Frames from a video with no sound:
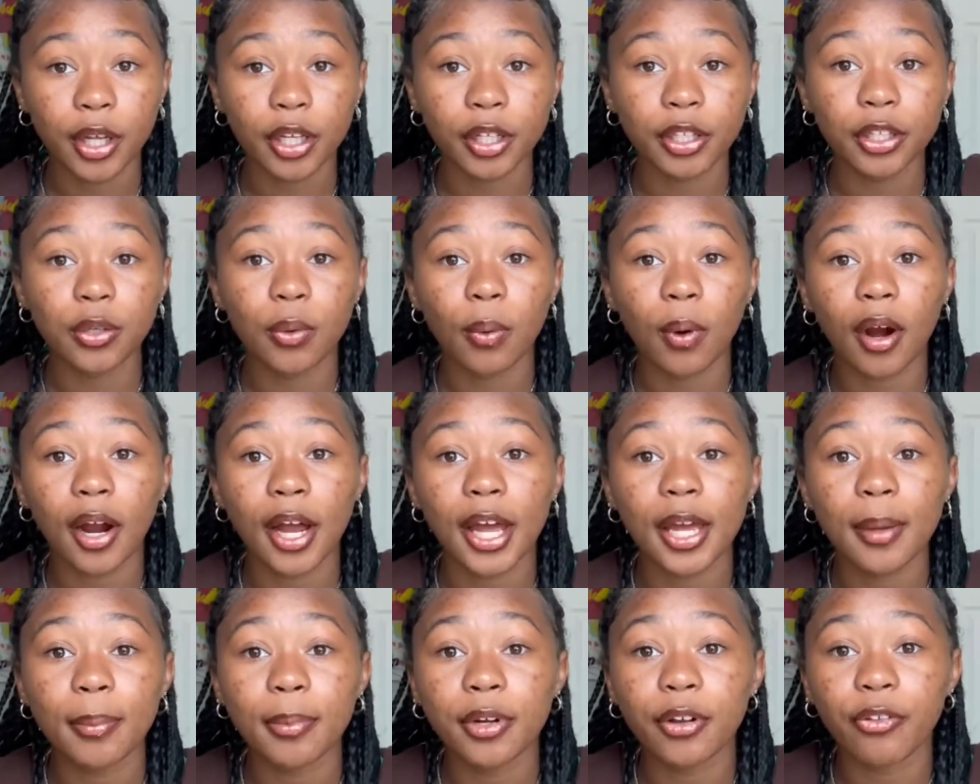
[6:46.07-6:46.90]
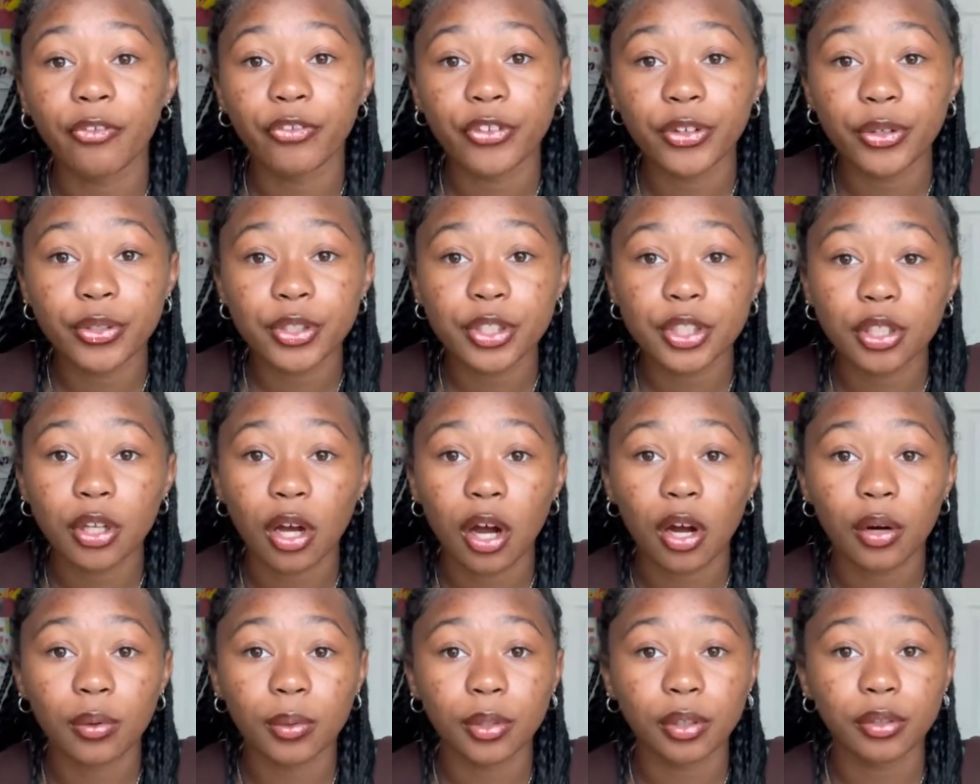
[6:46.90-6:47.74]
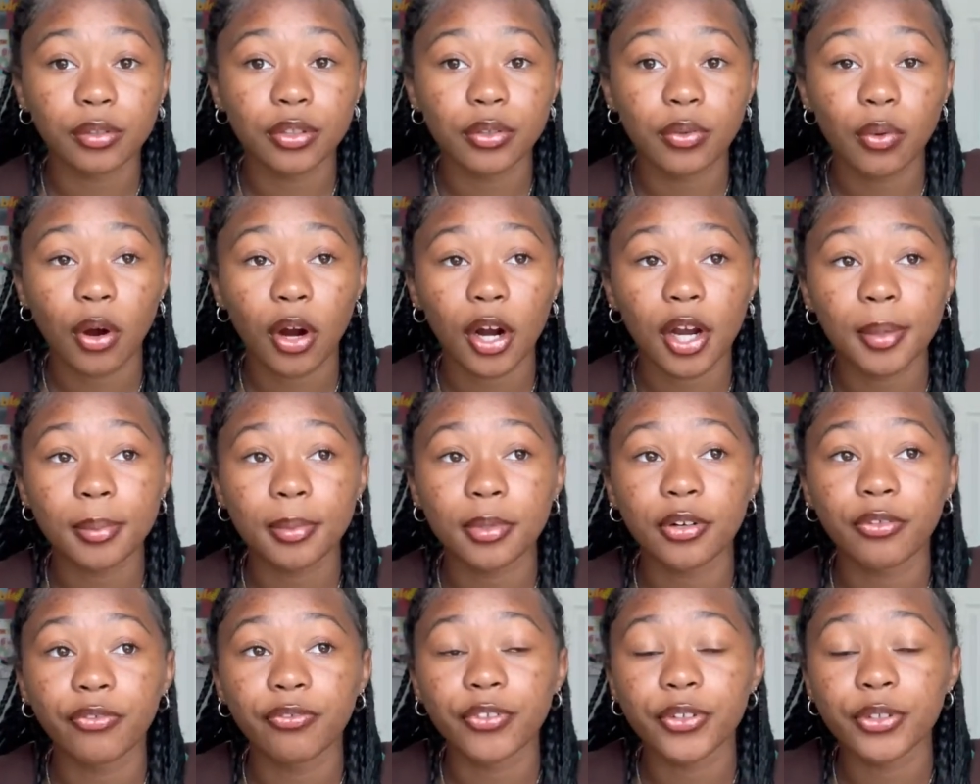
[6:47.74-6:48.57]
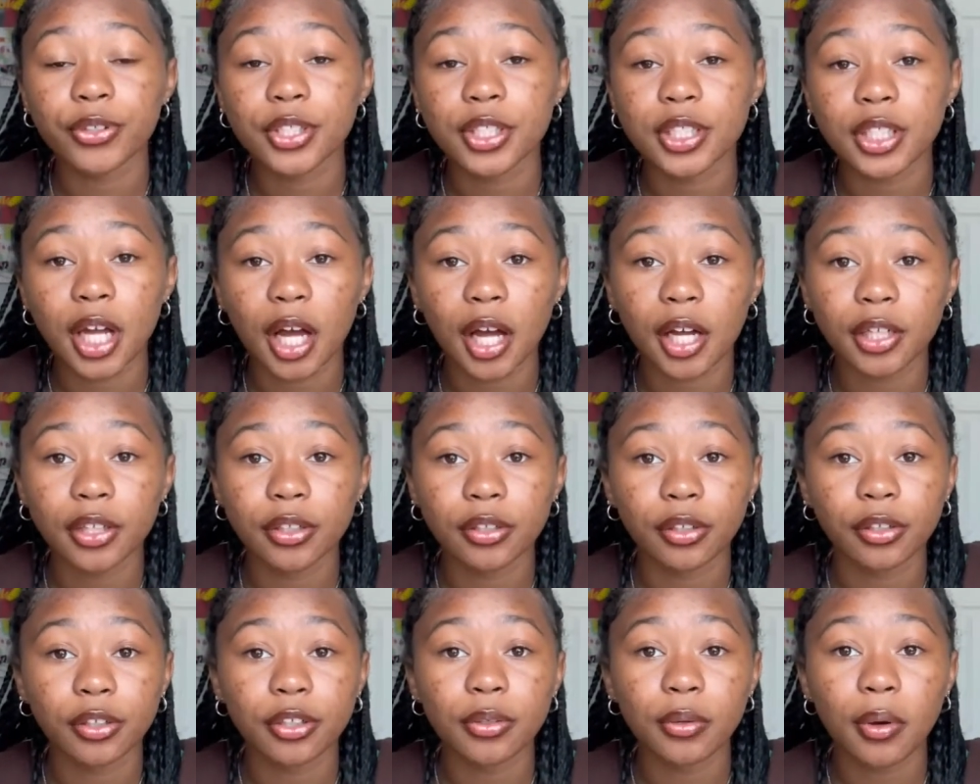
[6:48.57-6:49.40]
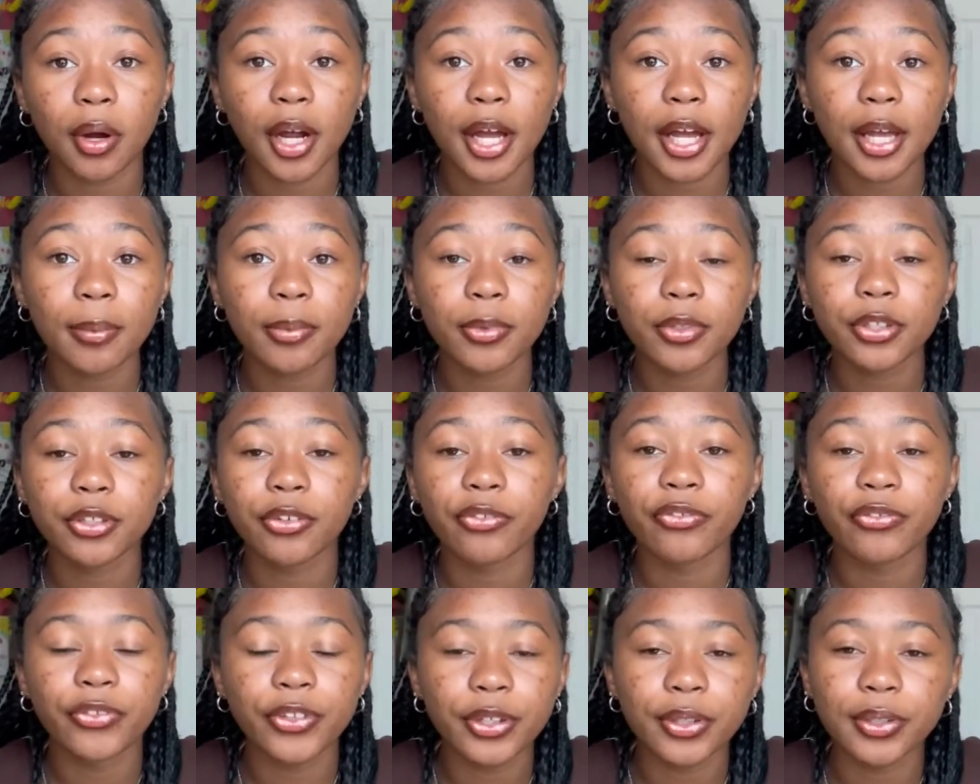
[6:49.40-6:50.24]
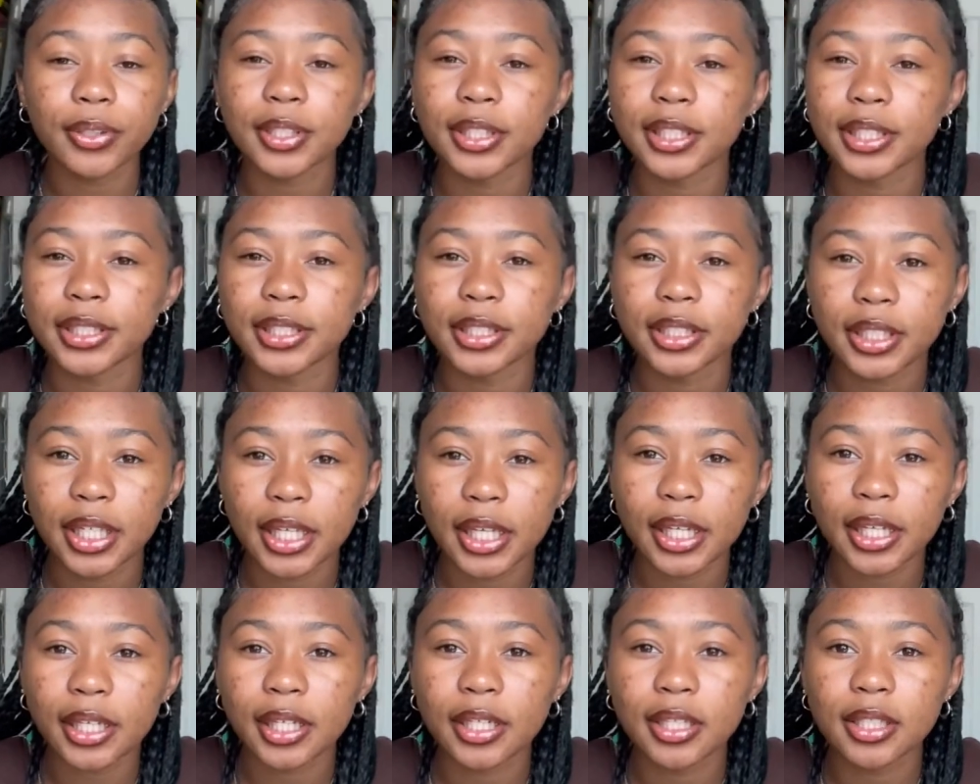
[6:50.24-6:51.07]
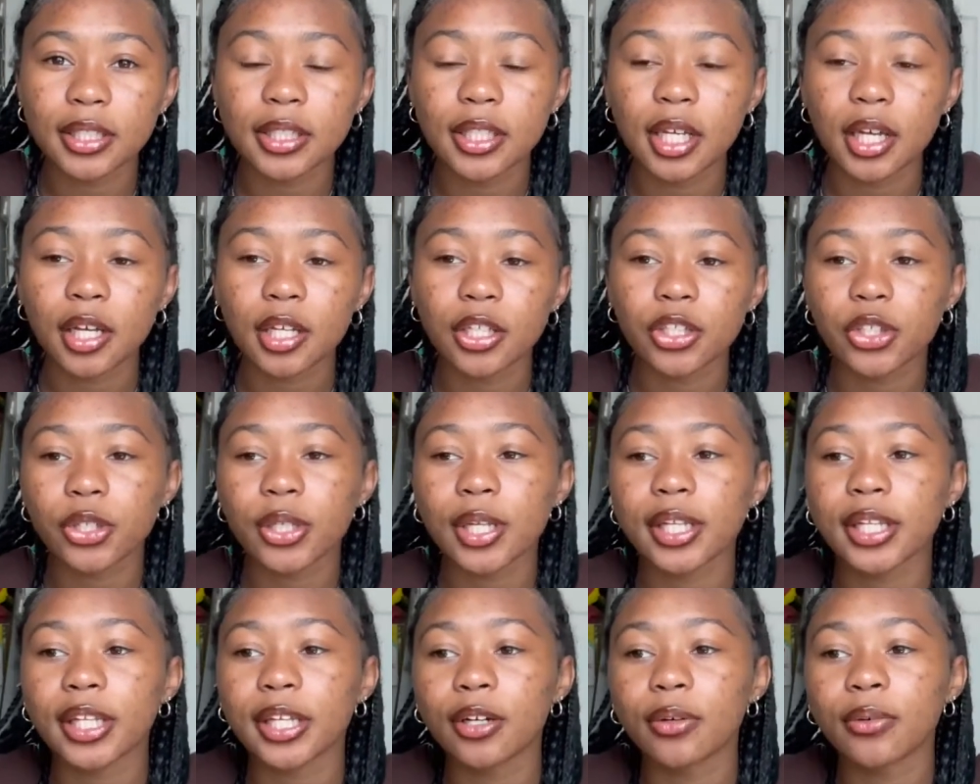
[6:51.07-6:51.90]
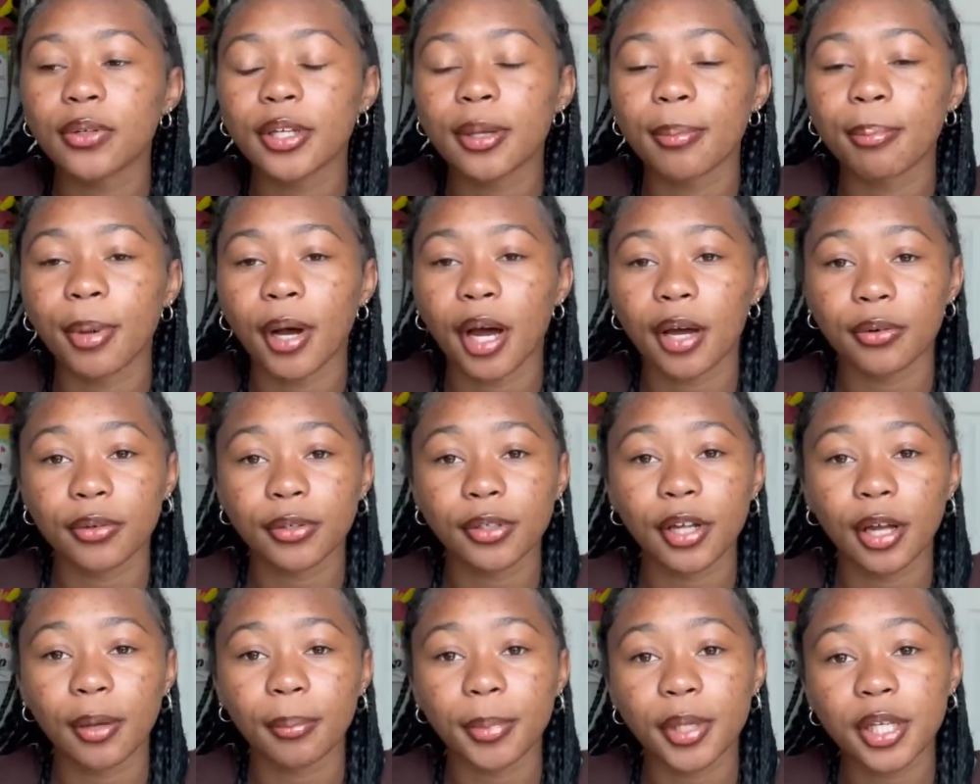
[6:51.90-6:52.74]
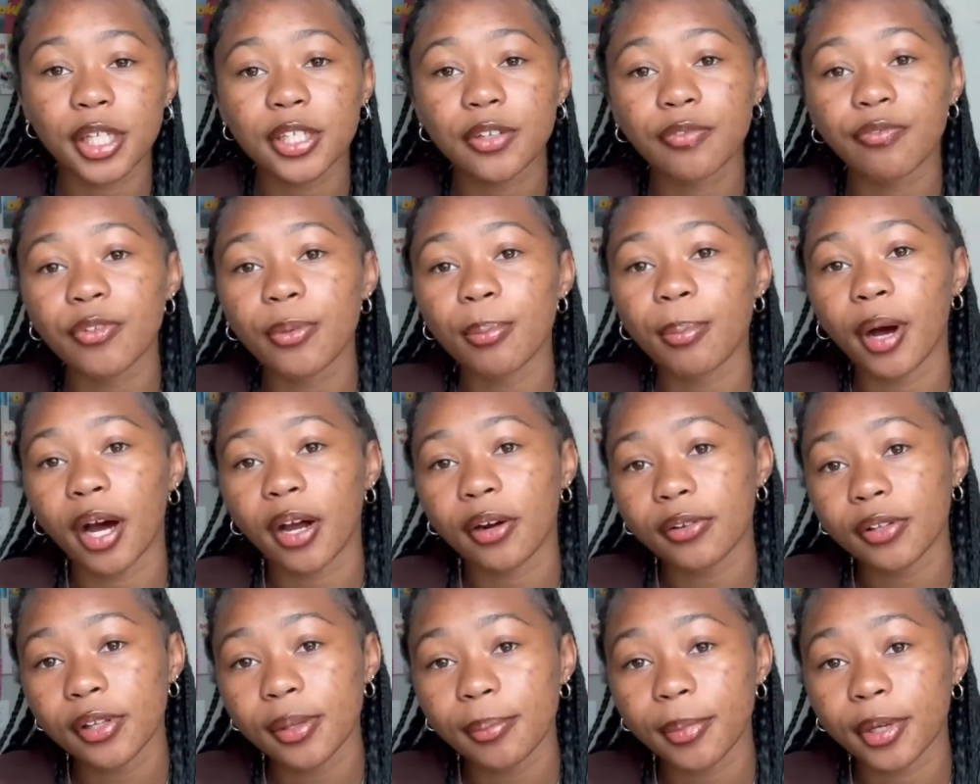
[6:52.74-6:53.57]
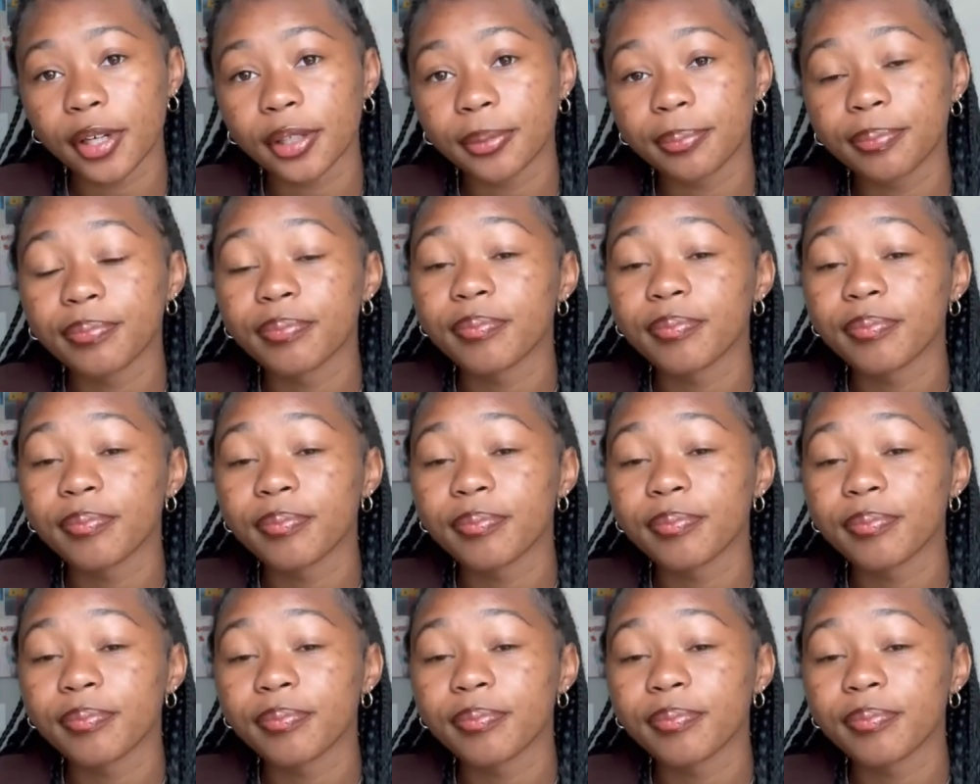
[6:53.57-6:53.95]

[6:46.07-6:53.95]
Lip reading: You are able to feel sorrow. You are able to feel sonder. You are able to feel these things so that they don't get bottled up. Because if you bottle them up,